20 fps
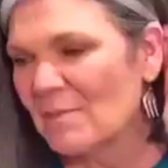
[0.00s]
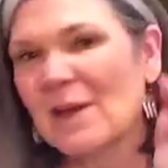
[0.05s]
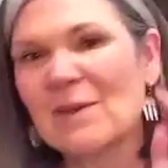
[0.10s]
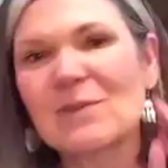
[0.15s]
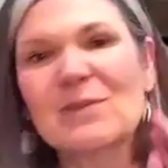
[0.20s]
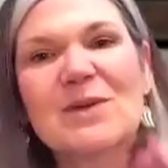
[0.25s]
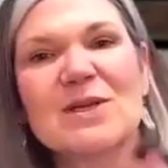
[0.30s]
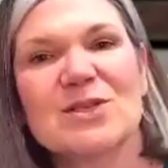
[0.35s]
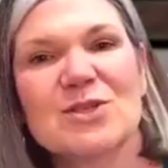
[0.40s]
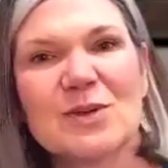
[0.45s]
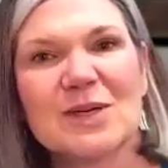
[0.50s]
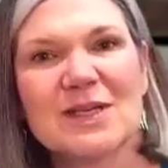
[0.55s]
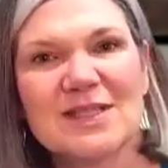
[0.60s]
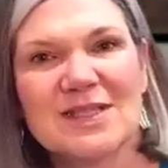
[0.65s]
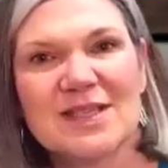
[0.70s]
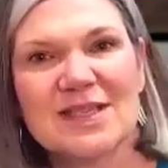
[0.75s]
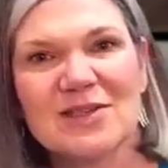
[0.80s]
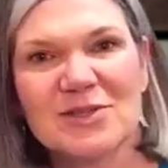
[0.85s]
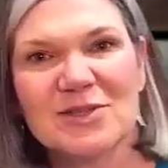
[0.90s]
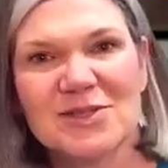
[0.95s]
But
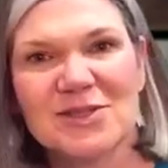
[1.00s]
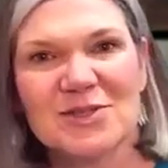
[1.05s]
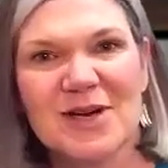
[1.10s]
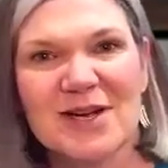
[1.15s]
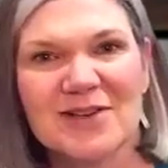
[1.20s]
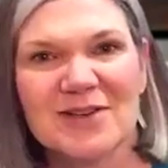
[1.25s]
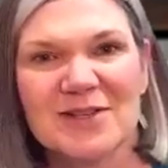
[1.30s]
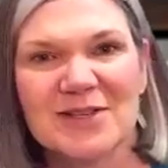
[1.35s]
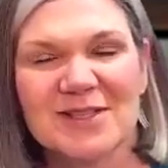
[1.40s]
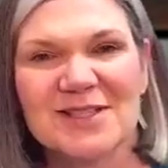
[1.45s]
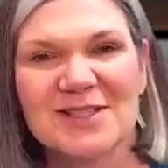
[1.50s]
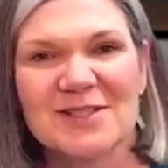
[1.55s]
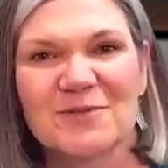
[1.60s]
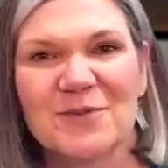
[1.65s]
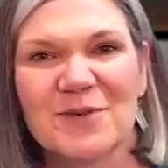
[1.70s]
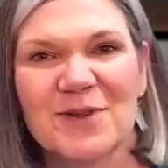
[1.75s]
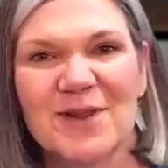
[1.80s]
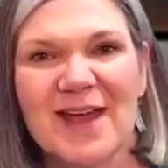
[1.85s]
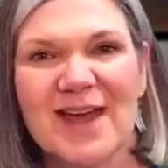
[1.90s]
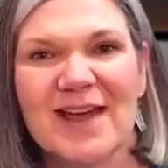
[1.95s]
rejoice in your struggles,
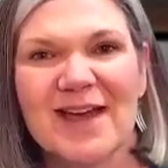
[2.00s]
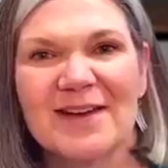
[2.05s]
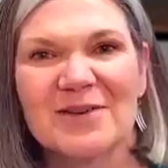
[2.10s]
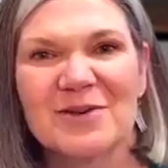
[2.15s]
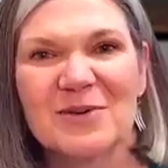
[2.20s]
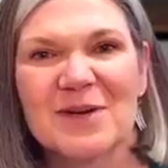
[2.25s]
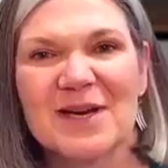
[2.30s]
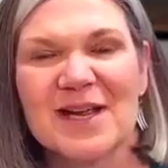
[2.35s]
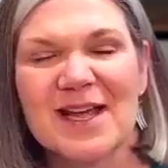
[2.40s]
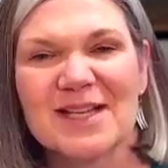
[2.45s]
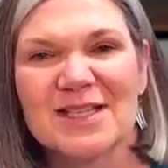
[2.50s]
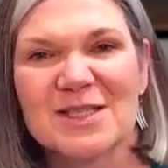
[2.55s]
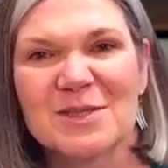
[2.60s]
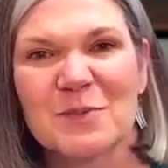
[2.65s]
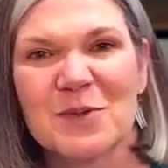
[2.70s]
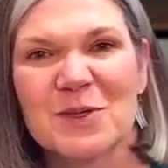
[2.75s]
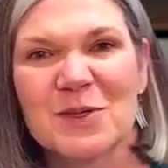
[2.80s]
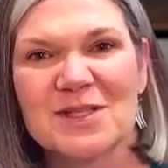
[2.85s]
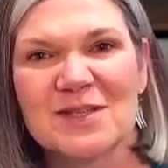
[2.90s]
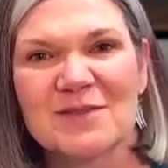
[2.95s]
for that creates
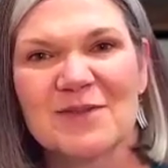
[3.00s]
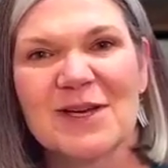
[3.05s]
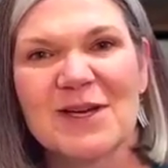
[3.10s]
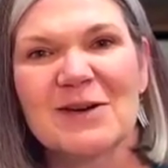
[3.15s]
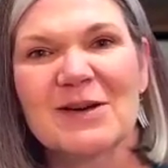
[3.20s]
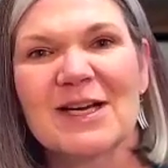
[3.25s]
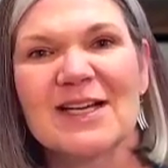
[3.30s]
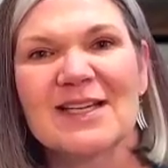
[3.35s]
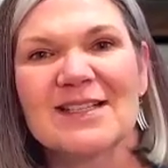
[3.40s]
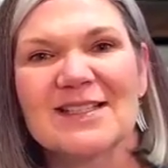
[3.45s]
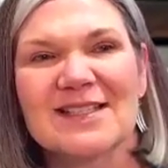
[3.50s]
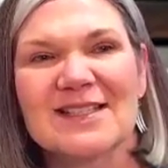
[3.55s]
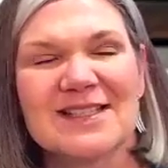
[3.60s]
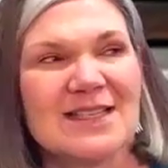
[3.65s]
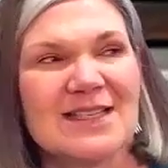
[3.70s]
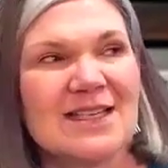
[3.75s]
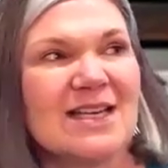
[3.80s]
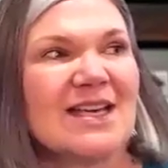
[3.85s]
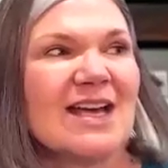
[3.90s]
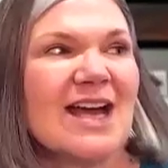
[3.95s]
perseverance.